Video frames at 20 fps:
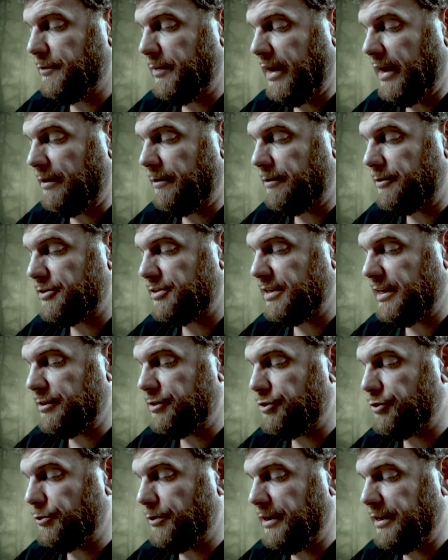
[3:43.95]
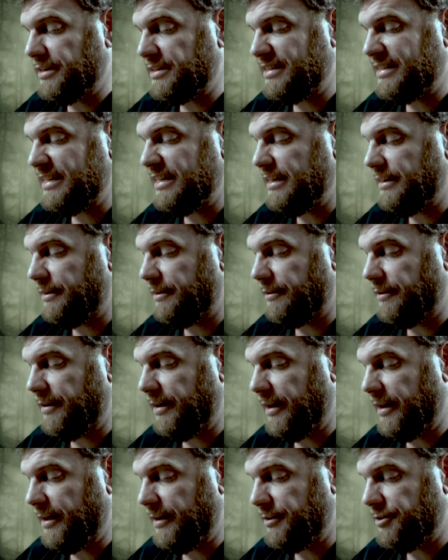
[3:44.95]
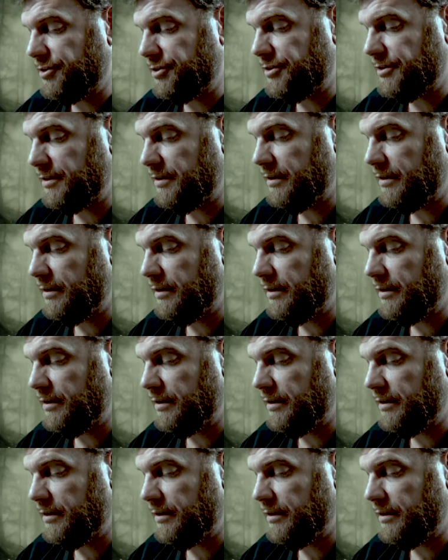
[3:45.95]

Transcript: manner set Julia's teeth on edge.